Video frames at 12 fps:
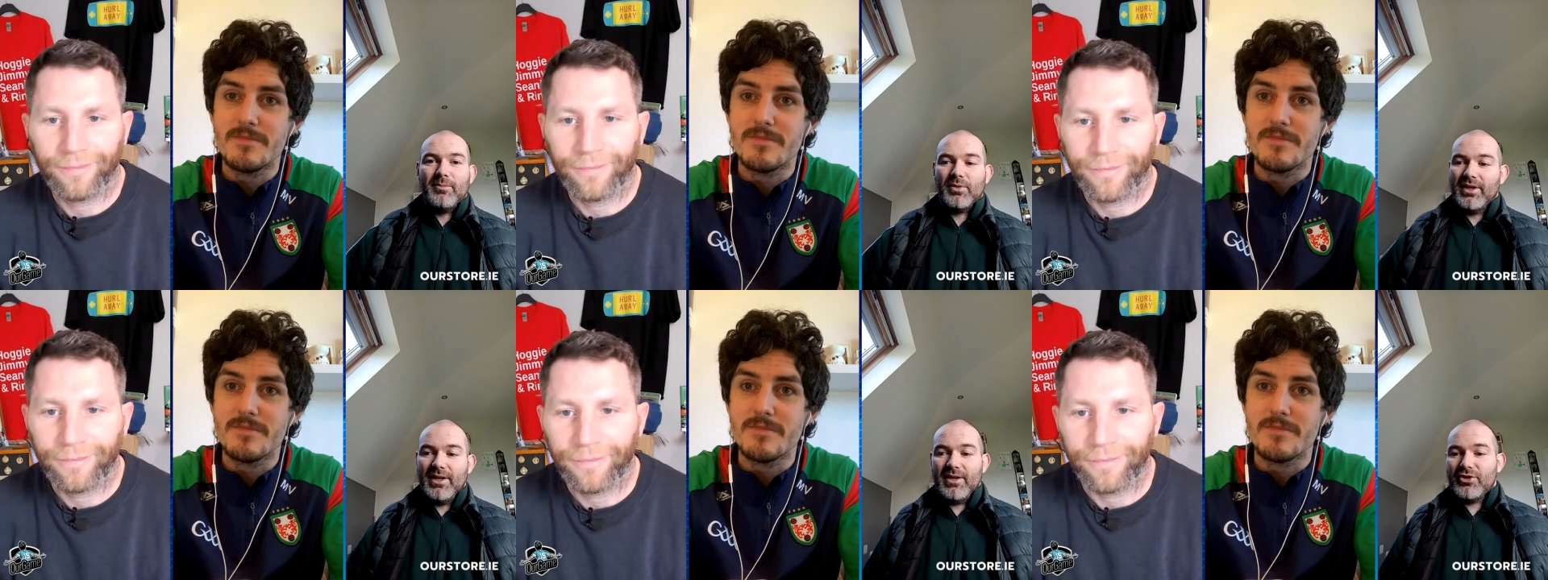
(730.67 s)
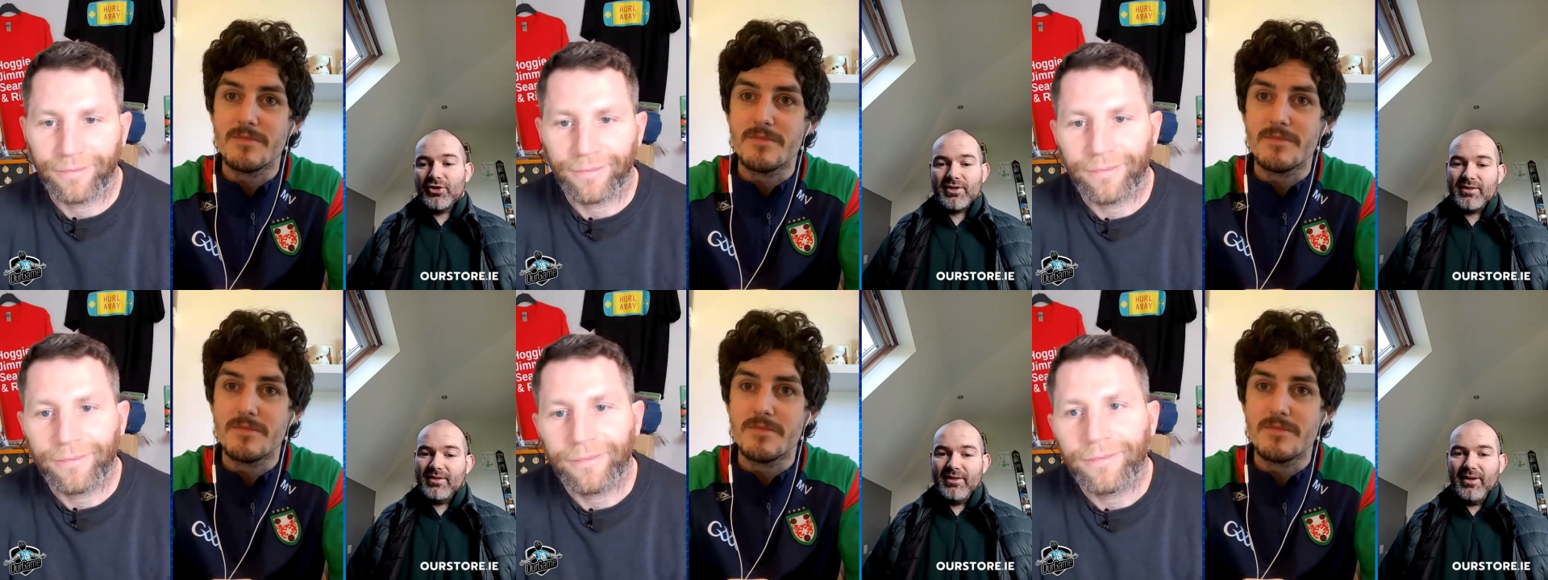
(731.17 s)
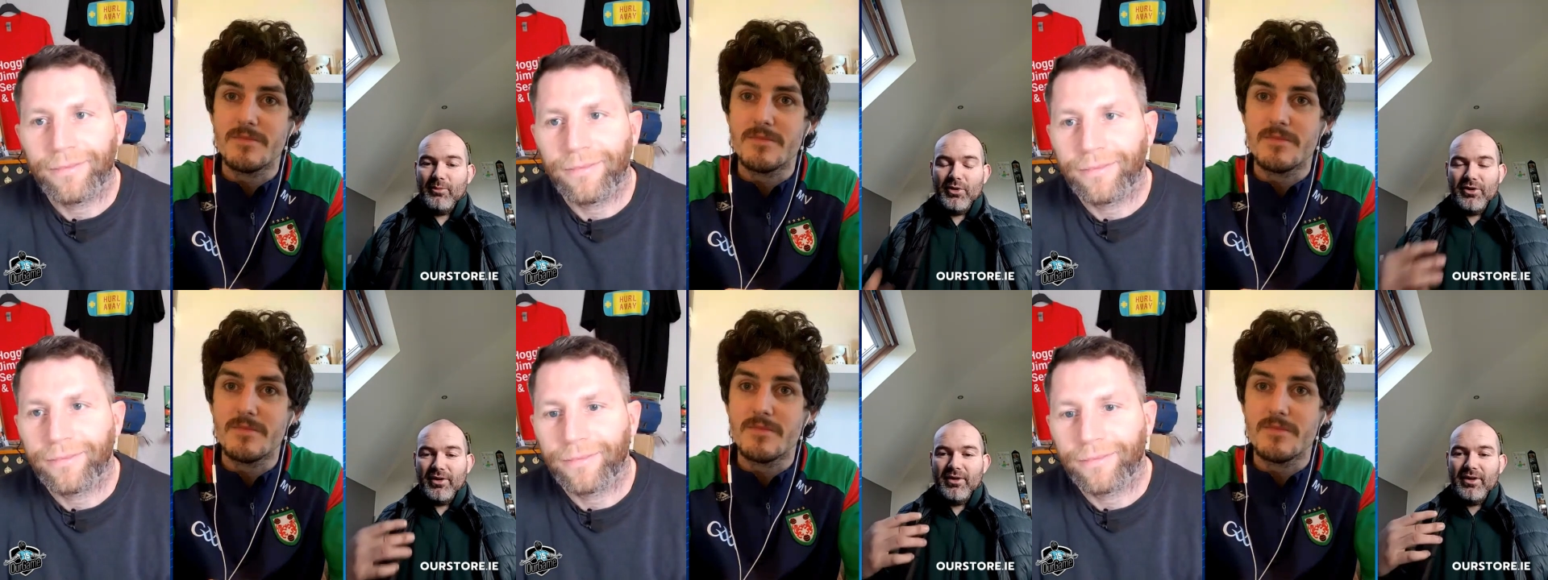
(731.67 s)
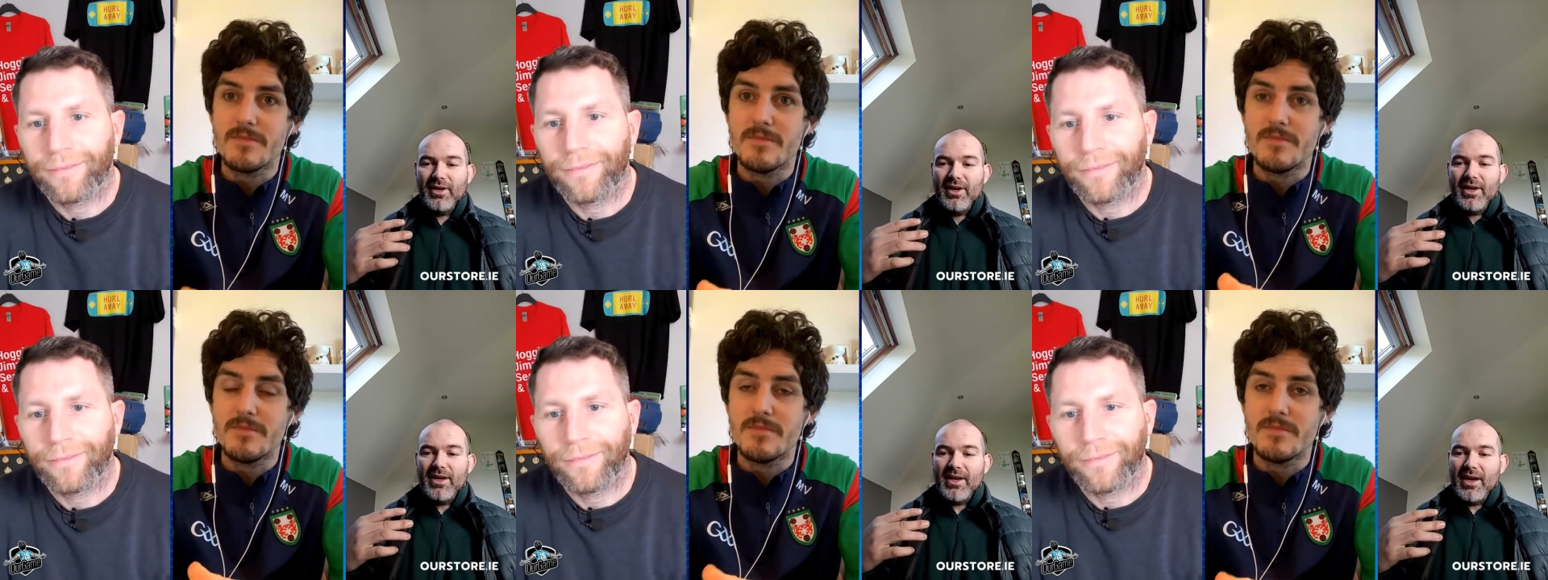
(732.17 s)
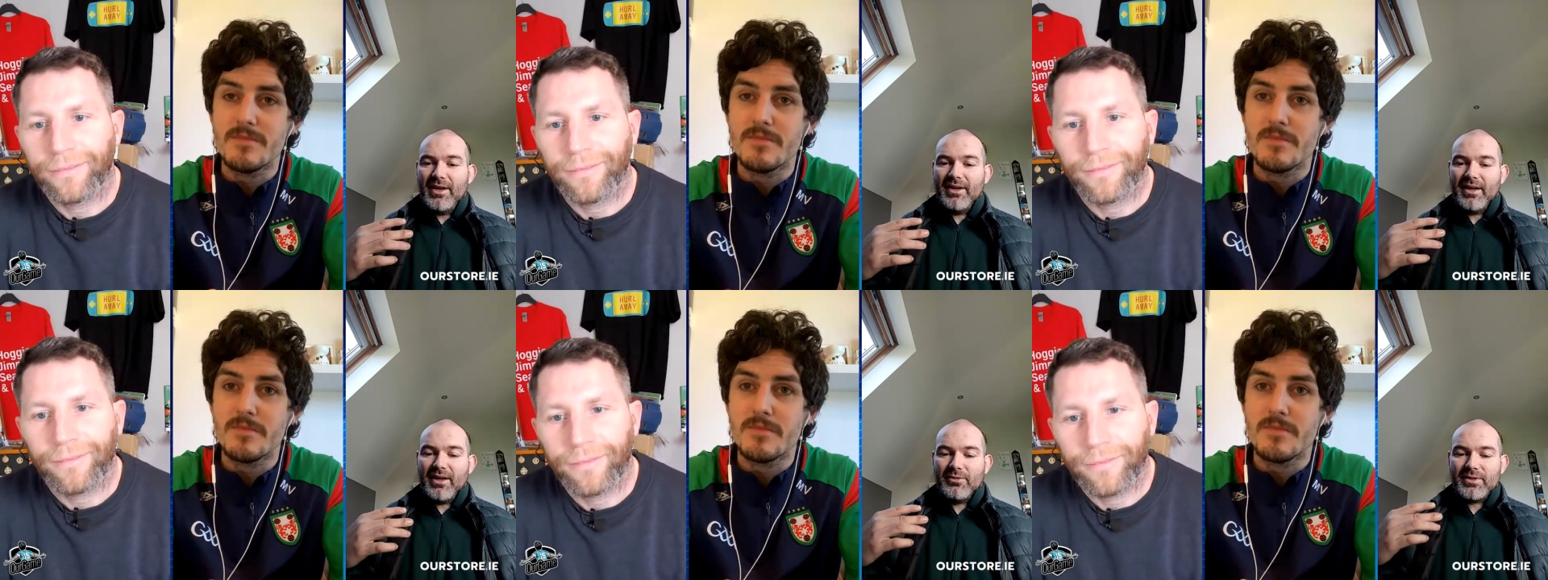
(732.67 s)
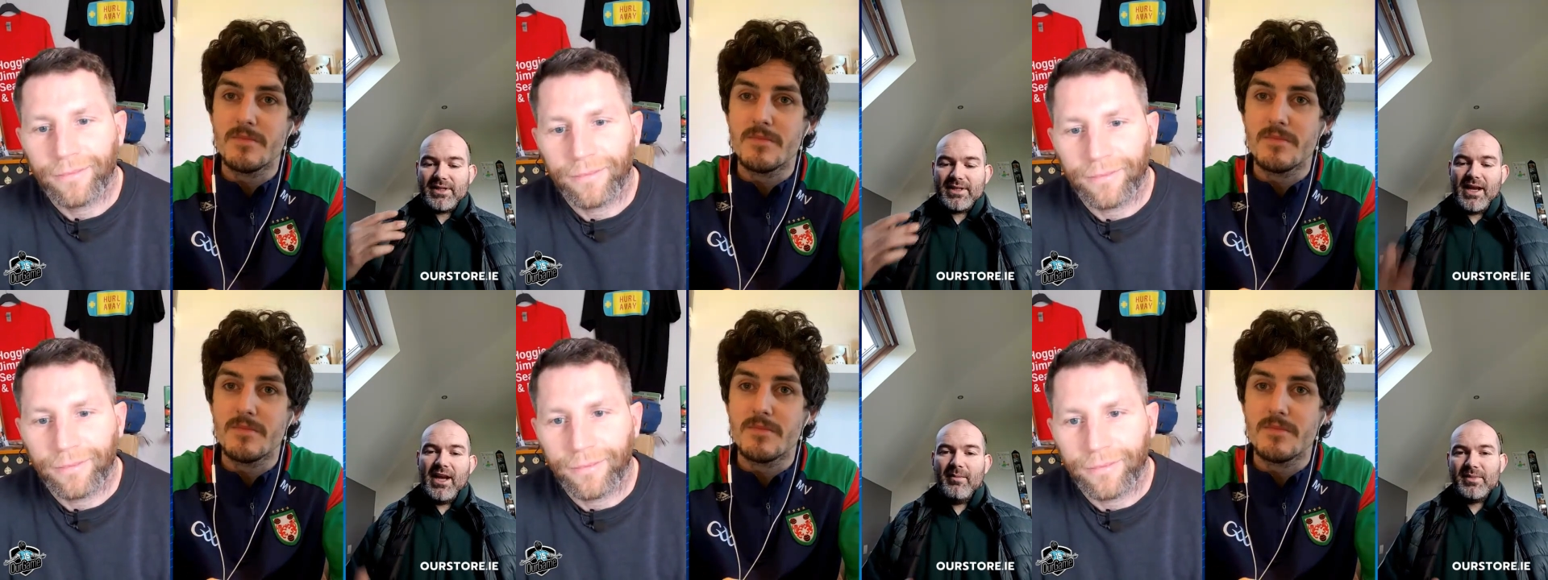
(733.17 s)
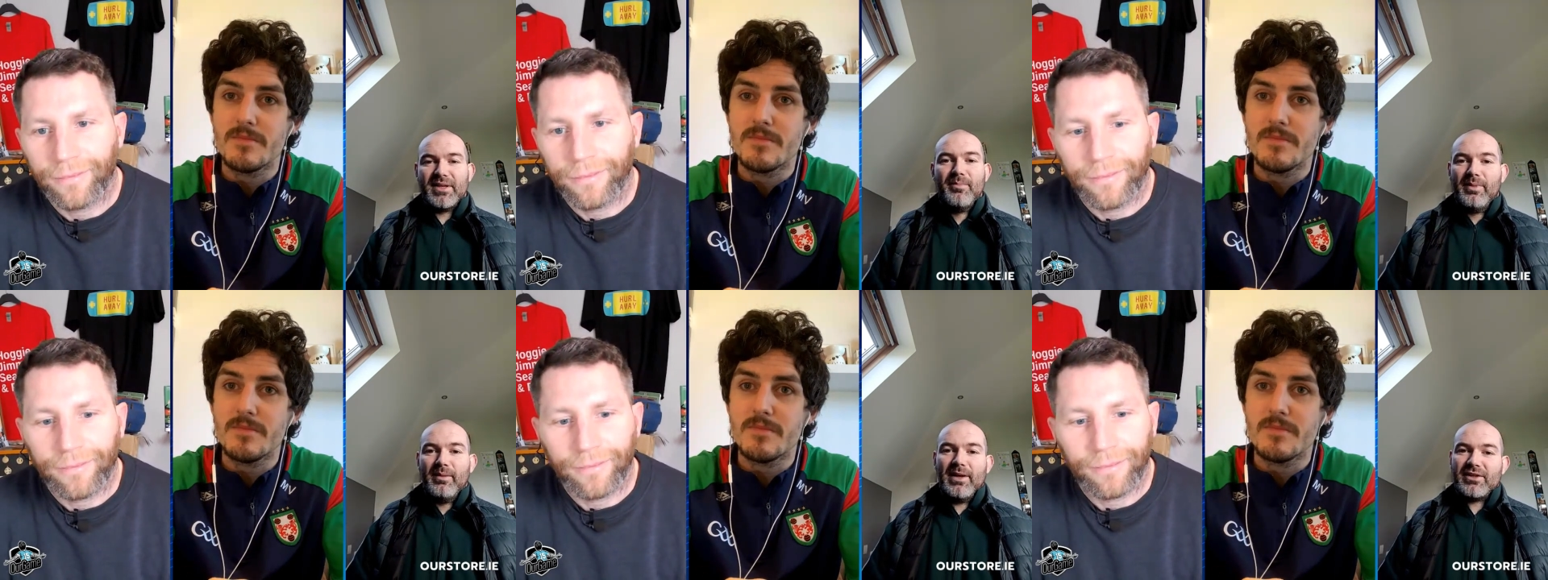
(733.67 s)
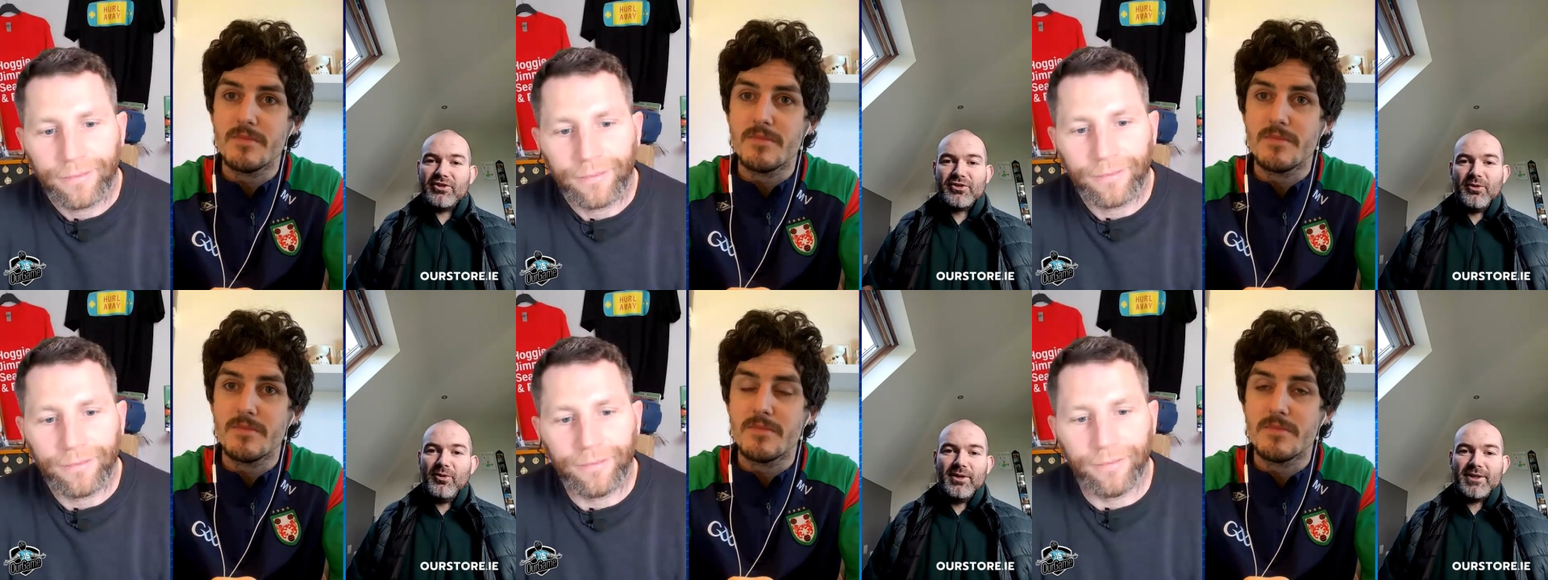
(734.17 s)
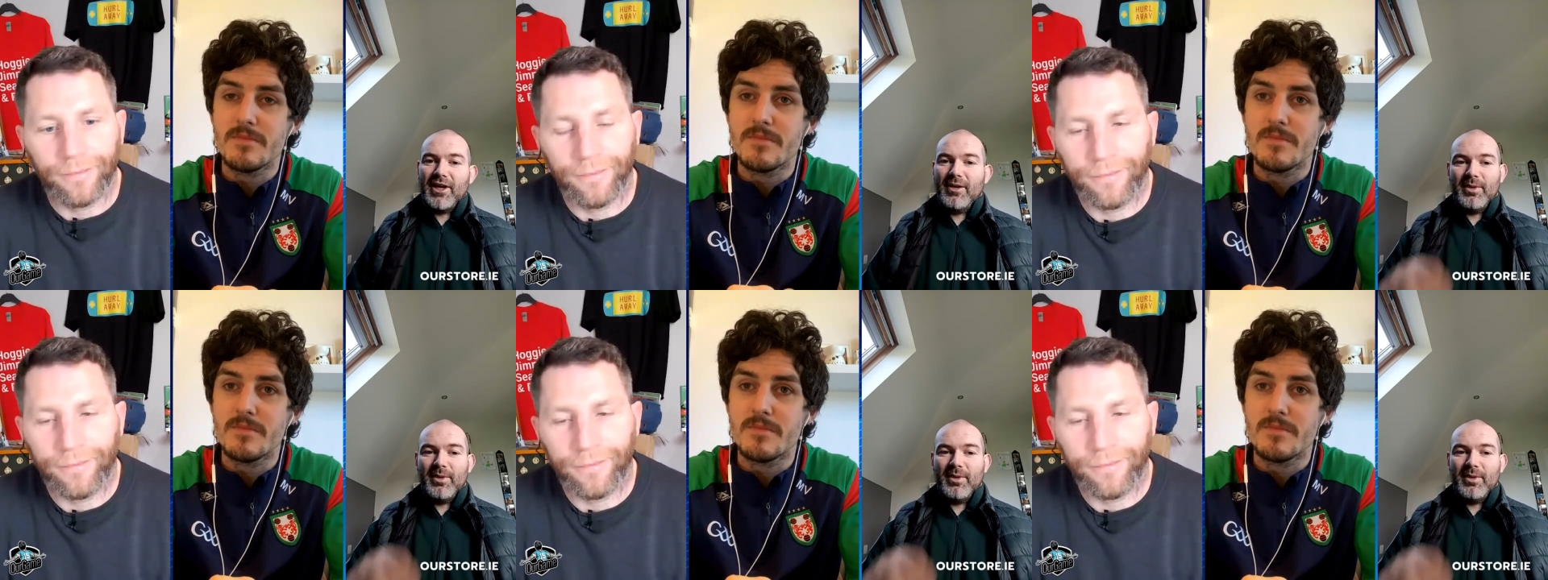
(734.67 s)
Speaker 1: But it, it's just when you he and like it was the same simple message the whole time.